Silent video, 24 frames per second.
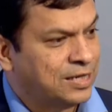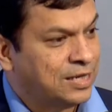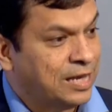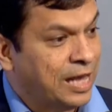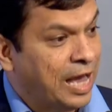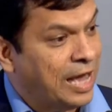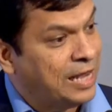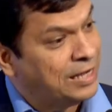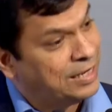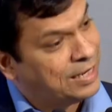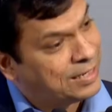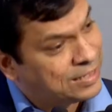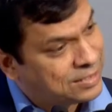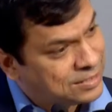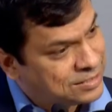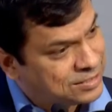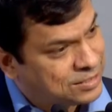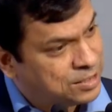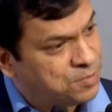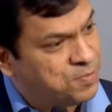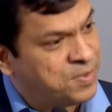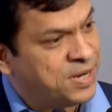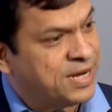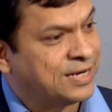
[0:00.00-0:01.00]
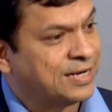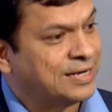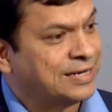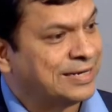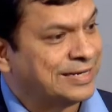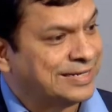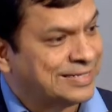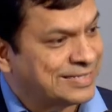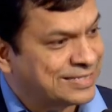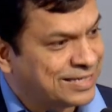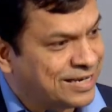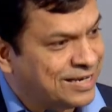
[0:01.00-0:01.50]
and let us debate and
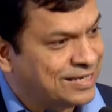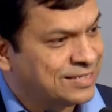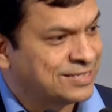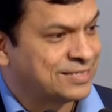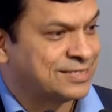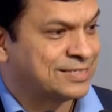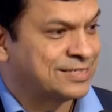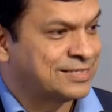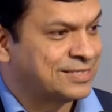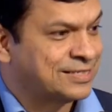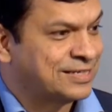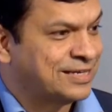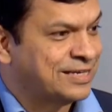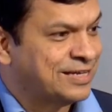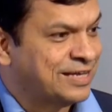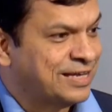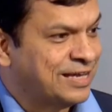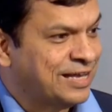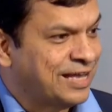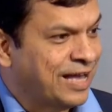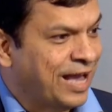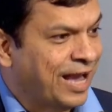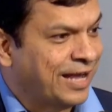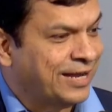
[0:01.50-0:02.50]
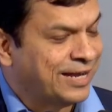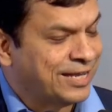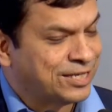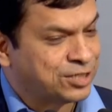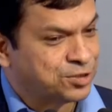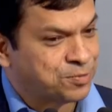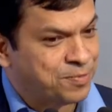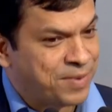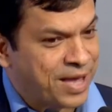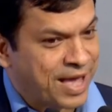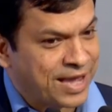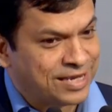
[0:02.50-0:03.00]
discuss. And
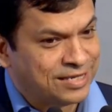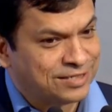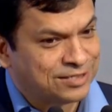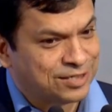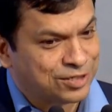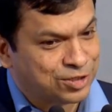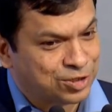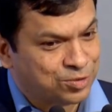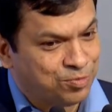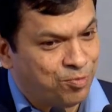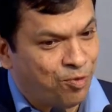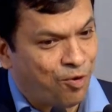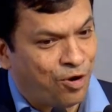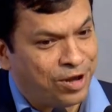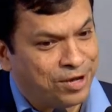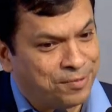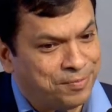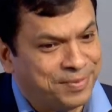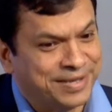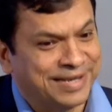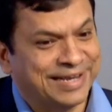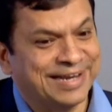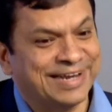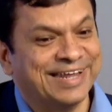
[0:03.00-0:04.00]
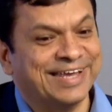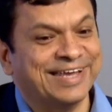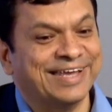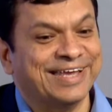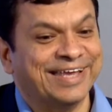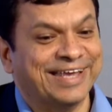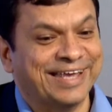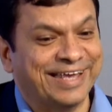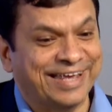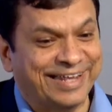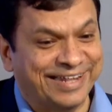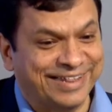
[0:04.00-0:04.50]
SBAC is a small beginning
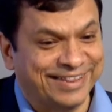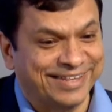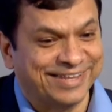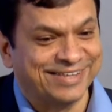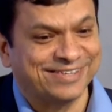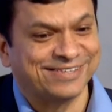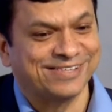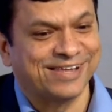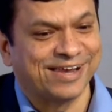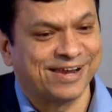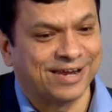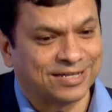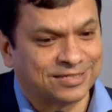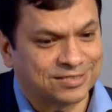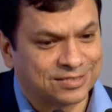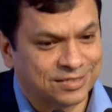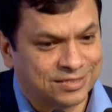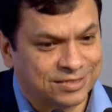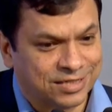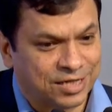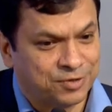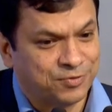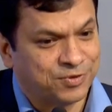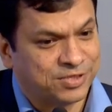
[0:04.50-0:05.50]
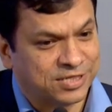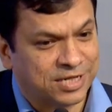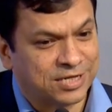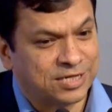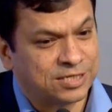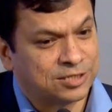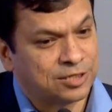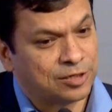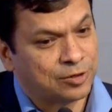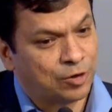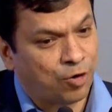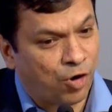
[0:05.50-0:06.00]
in this direction. There
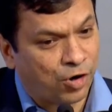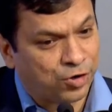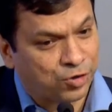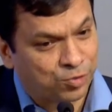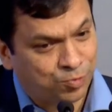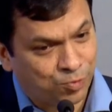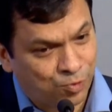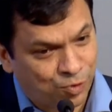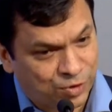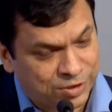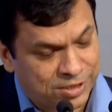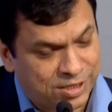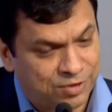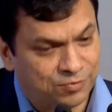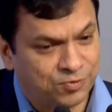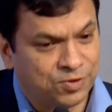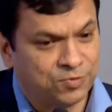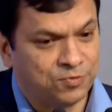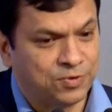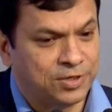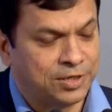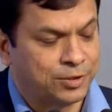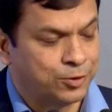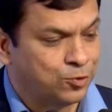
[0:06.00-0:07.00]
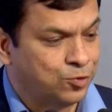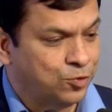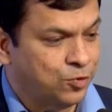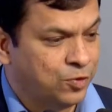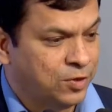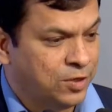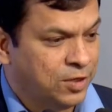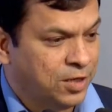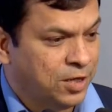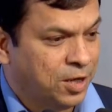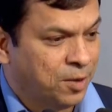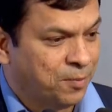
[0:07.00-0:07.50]
is a lot more that we will do,
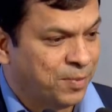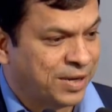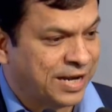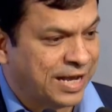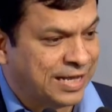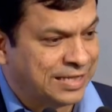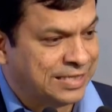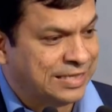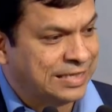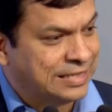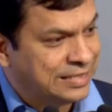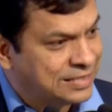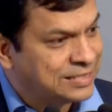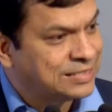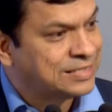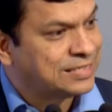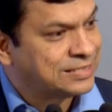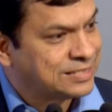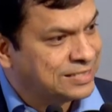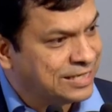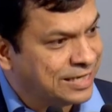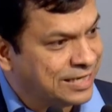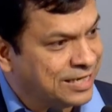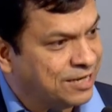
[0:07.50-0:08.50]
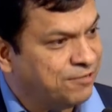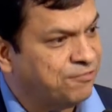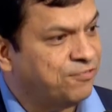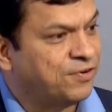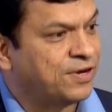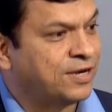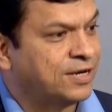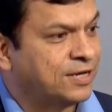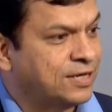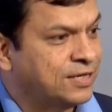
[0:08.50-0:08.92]
but I think this is a significant